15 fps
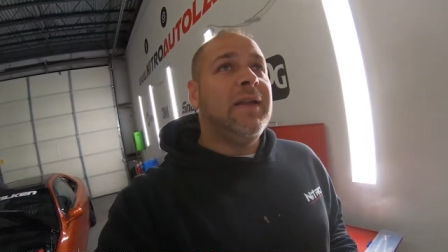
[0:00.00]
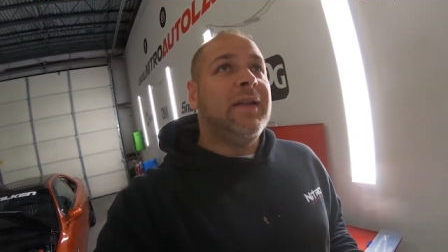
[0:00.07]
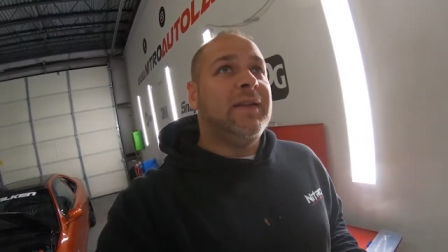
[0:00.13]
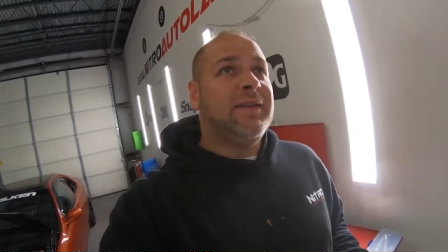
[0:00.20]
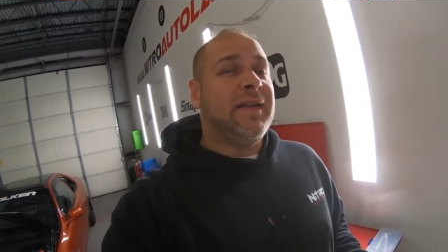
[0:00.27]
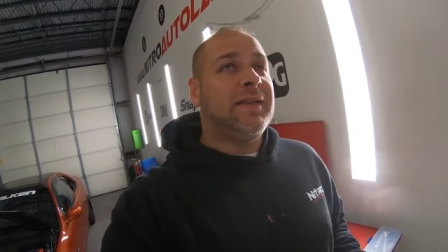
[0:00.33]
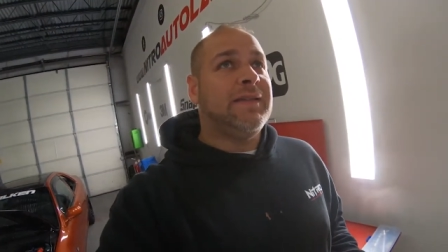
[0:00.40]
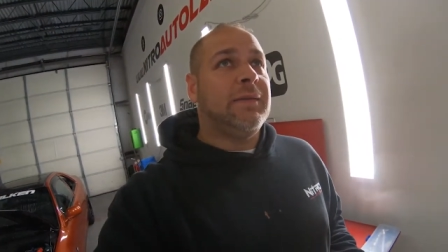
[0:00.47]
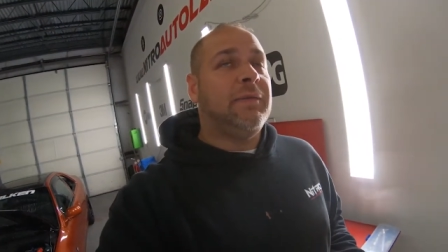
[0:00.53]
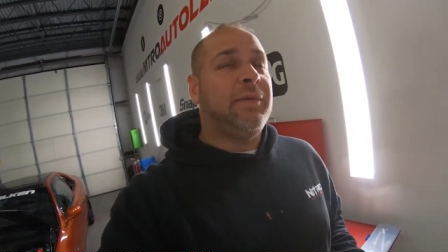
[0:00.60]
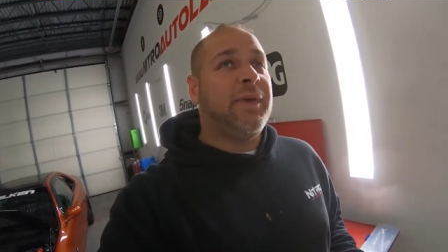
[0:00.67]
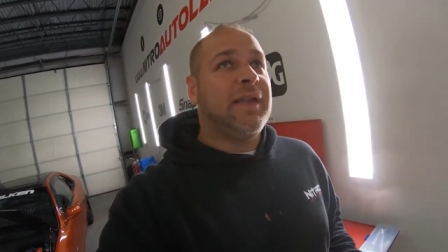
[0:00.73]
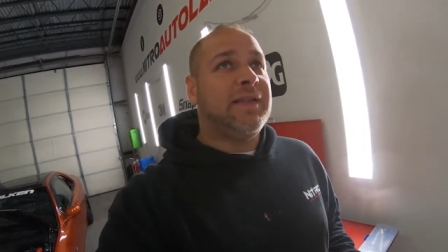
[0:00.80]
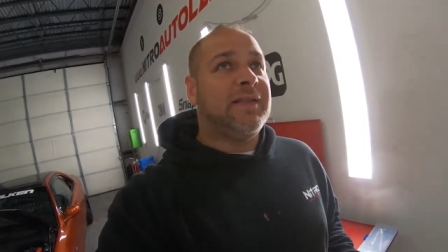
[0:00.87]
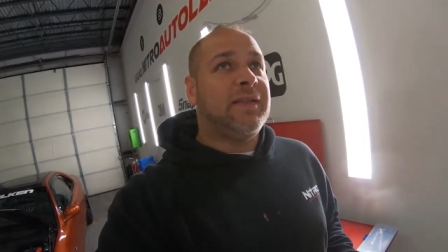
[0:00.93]
system to be
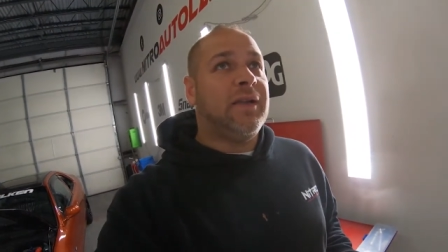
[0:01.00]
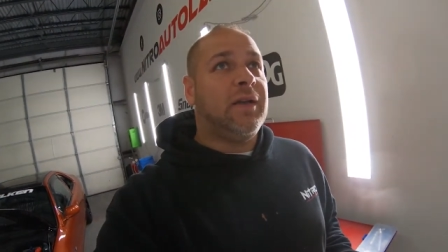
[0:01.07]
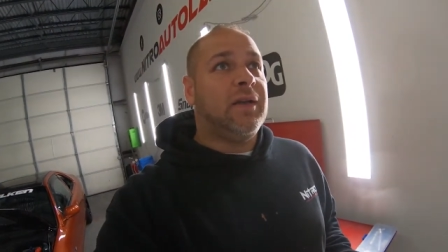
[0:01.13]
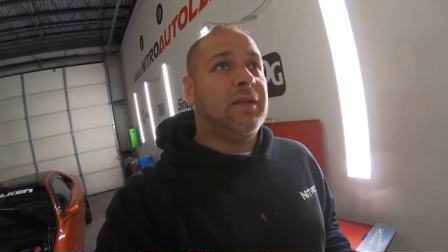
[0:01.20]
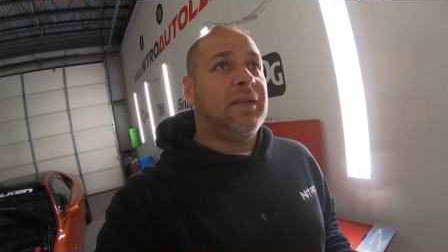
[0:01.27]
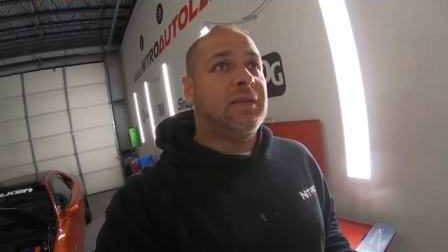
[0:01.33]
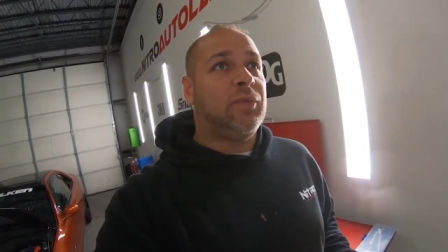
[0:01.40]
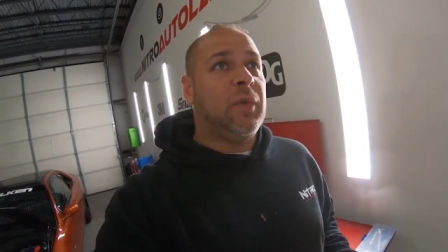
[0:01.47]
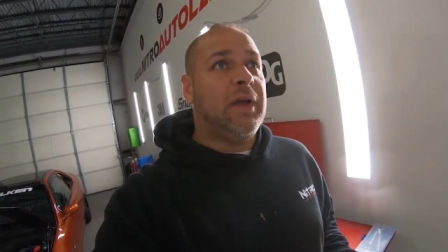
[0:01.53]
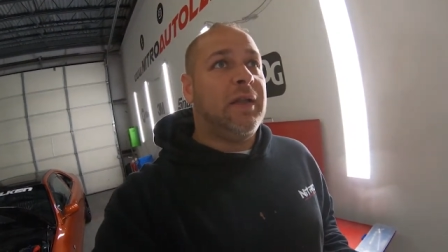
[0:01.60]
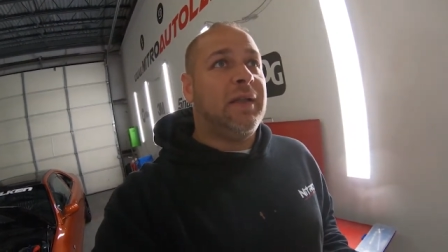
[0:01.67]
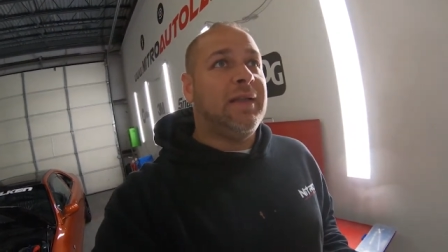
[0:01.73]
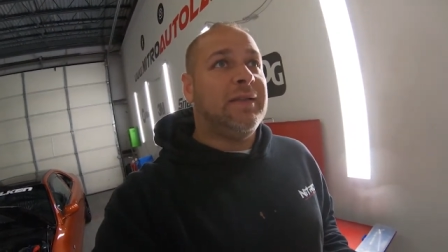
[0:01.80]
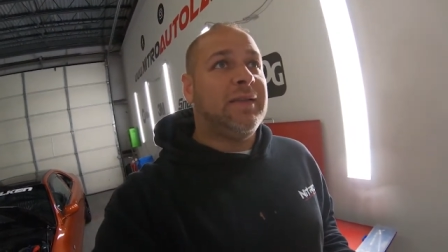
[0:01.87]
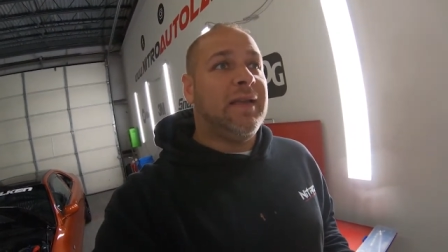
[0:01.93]
installed, as well
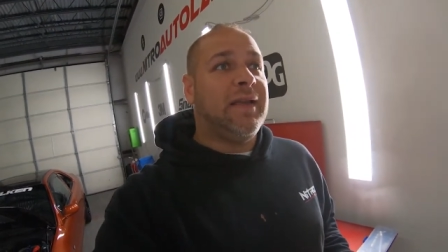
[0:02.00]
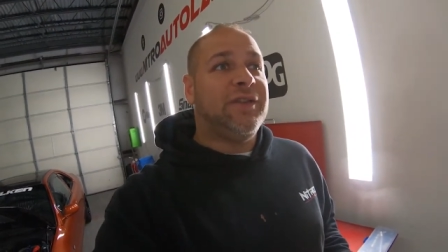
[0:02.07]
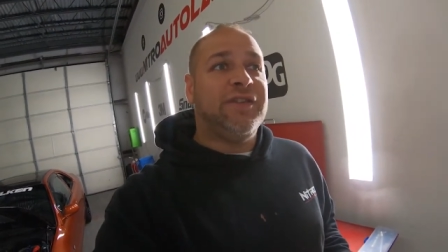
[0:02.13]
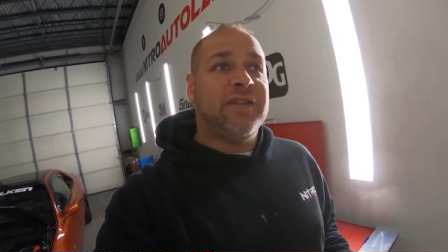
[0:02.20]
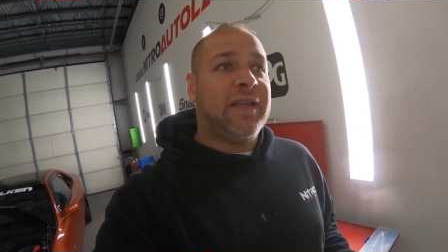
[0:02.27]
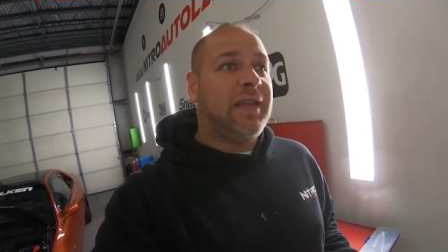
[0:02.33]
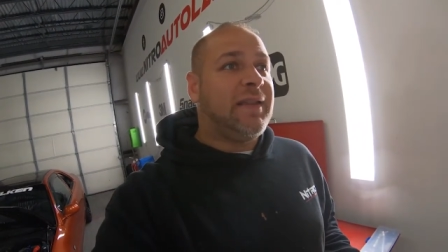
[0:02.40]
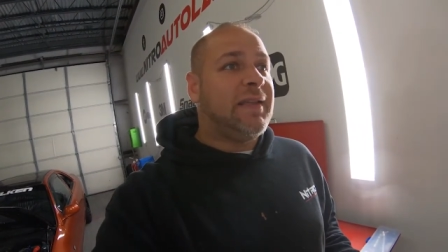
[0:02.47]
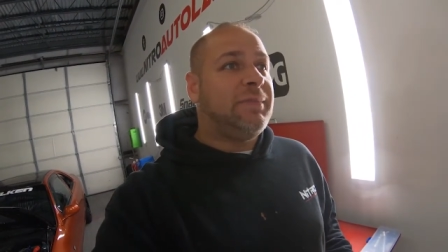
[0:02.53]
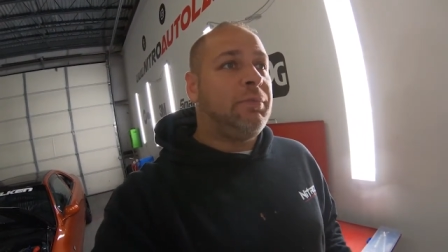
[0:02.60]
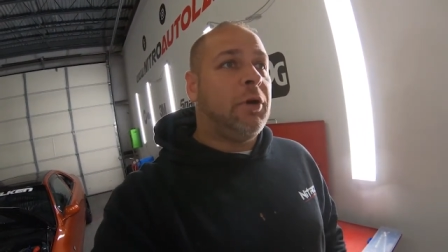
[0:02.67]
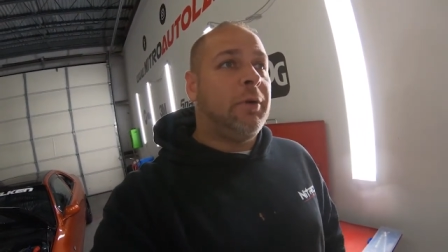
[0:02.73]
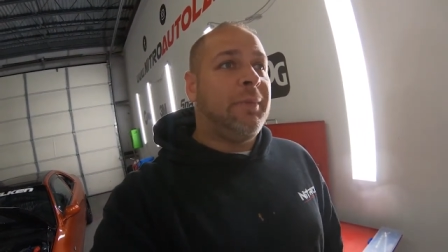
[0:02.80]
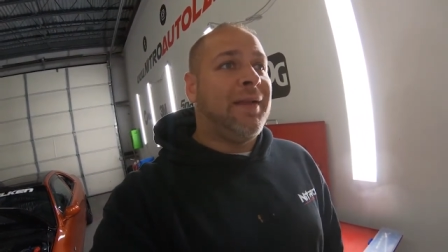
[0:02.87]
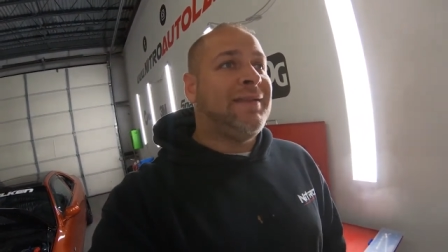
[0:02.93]
as just getting these
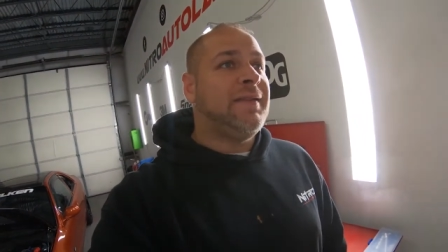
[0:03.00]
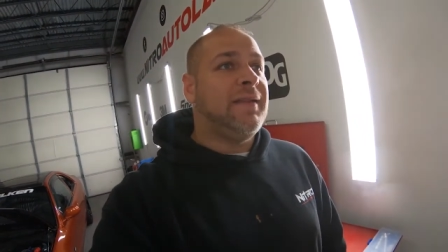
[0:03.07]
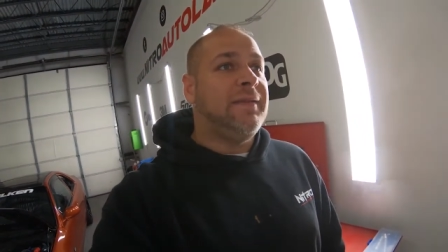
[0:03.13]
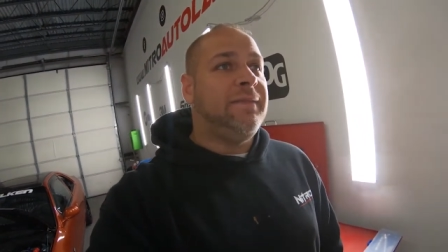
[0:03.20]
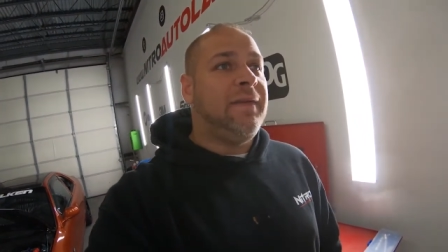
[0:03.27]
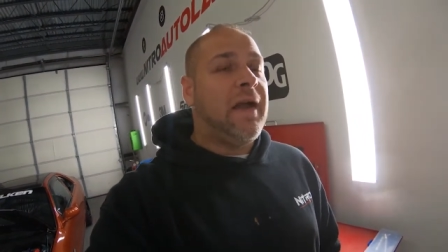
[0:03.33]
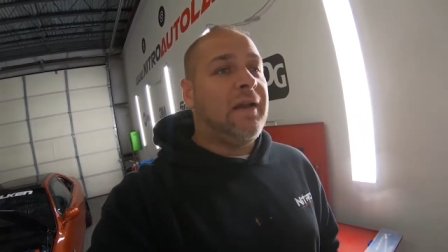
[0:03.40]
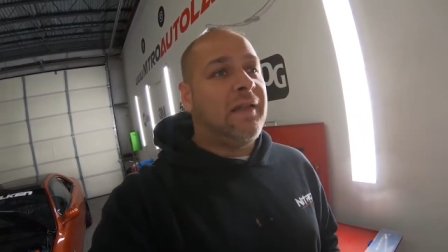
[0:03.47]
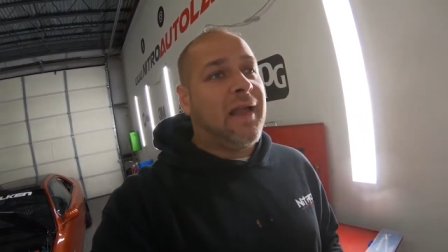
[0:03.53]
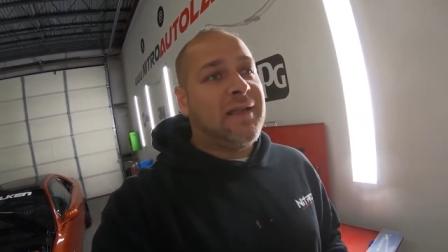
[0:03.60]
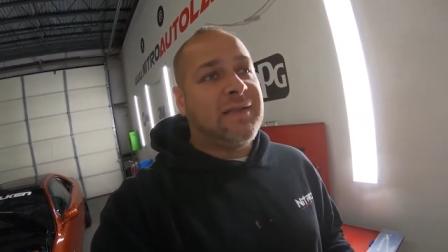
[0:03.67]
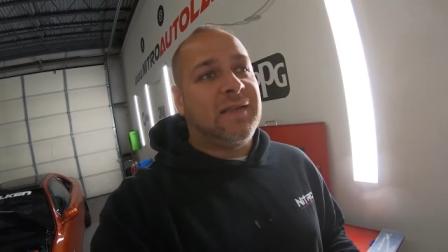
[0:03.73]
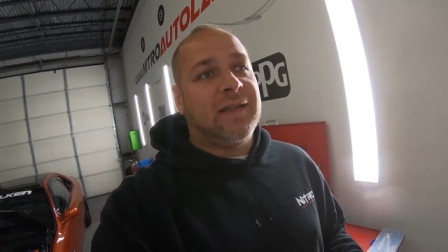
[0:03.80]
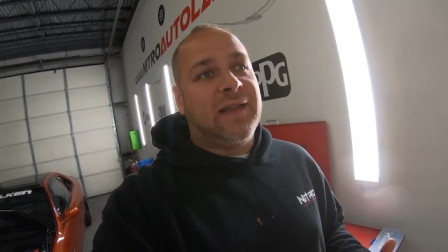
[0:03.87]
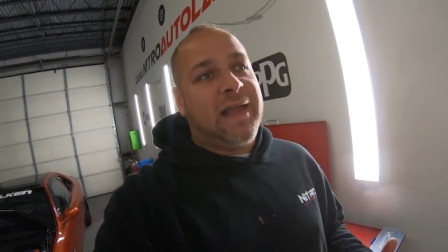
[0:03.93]
permits and
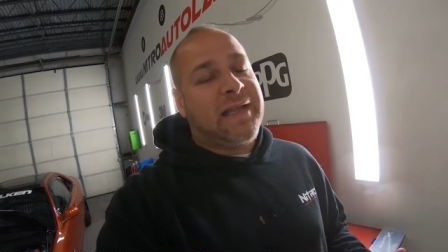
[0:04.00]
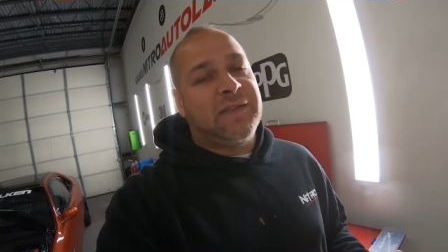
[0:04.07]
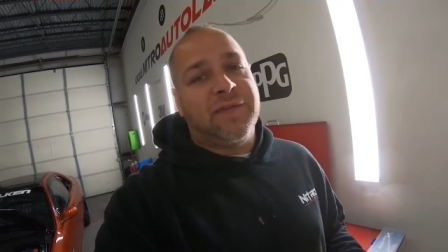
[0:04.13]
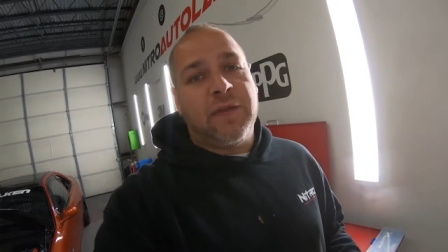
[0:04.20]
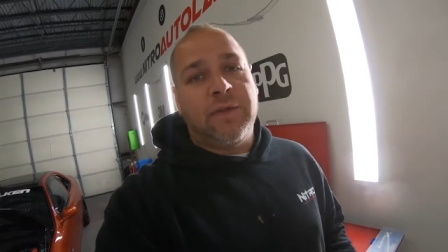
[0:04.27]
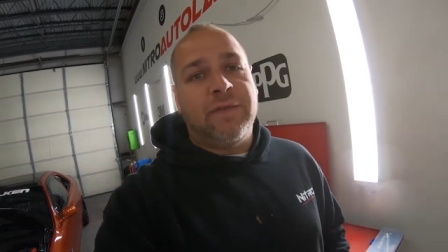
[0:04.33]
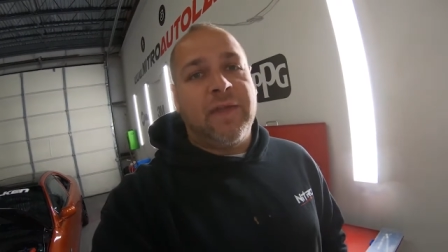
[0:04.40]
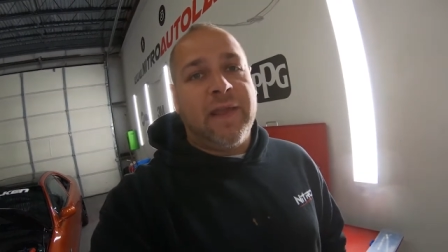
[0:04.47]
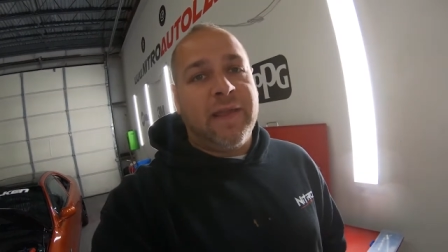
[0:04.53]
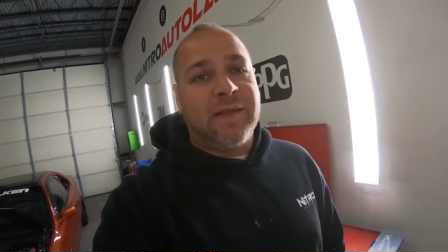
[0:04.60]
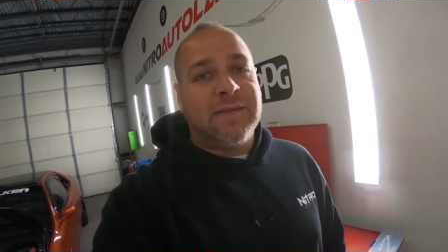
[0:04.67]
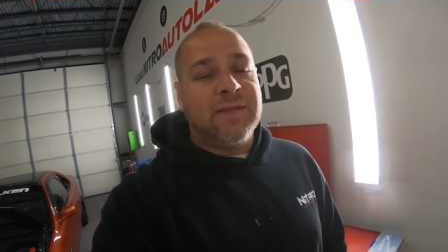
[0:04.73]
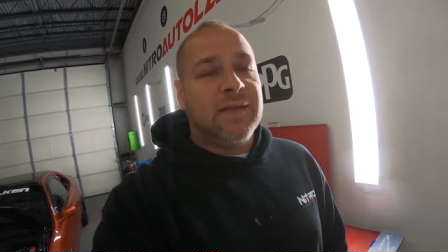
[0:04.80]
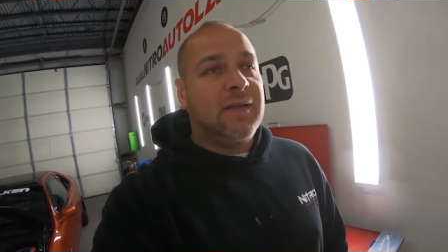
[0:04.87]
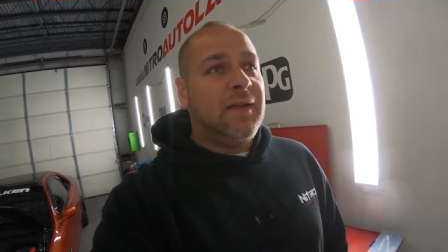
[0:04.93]
finalizing the last few
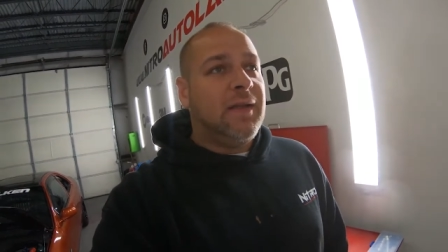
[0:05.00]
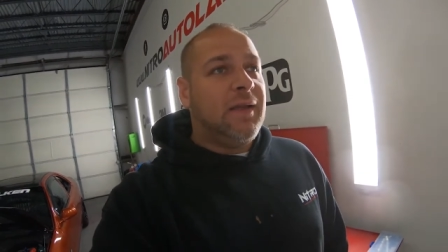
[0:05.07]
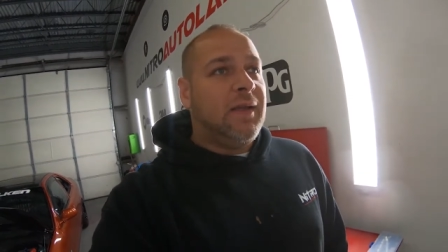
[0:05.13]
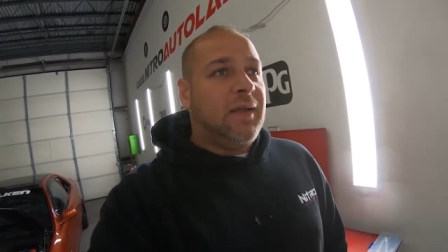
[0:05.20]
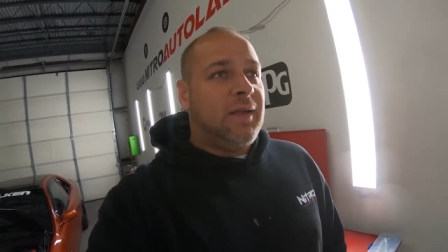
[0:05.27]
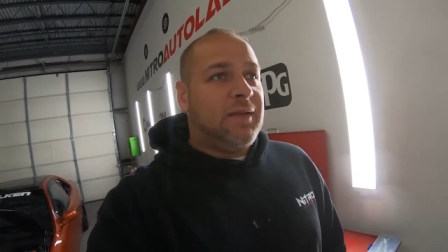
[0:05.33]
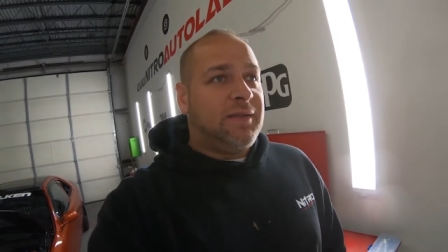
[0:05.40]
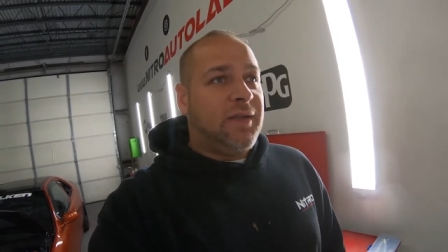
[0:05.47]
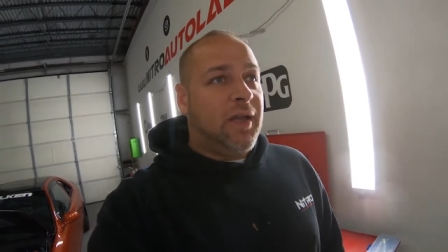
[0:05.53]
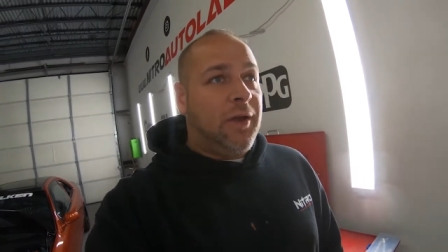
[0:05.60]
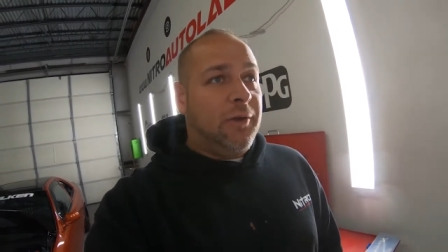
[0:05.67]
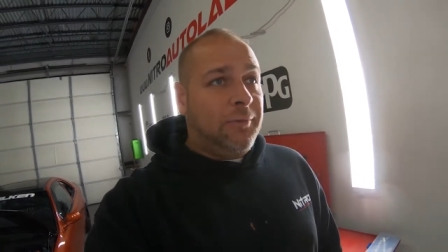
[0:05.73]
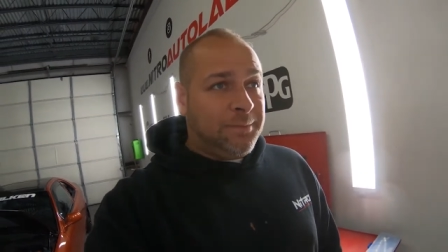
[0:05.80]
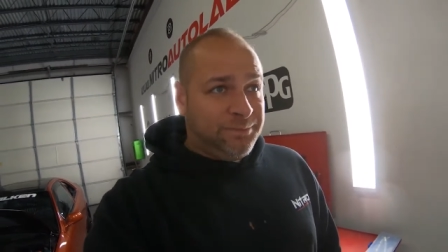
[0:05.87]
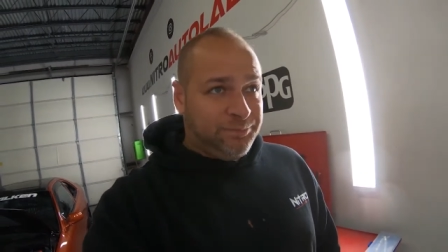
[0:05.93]
things. So